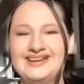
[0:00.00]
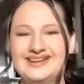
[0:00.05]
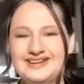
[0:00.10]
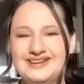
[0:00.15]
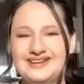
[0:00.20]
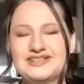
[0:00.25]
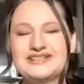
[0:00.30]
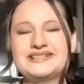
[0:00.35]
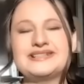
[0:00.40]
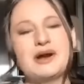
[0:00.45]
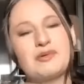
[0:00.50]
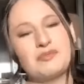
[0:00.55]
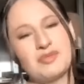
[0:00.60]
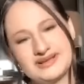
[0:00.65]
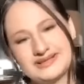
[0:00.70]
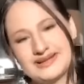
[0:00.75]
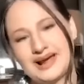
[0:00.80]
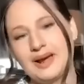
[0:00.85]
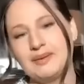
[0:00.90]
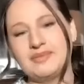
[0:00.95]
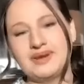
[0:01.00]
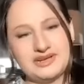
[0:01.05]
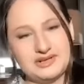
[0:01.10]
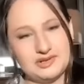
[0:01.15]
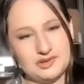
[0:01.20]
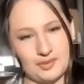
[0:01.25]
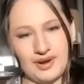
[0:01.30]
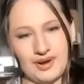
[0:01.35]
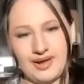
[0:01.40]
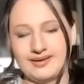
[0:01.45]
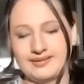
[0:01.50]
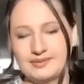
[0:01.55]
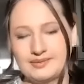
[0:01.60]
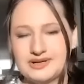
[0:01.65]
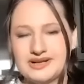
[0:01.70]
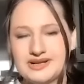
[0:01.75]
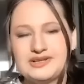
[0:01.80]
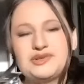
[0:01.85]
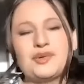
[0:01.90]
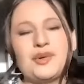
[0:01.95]
you know, just take my time and enjoy
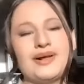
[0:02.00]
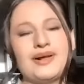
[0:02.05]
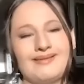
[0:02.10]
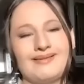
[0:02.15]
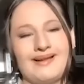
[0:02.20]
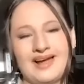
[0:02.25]
enjoy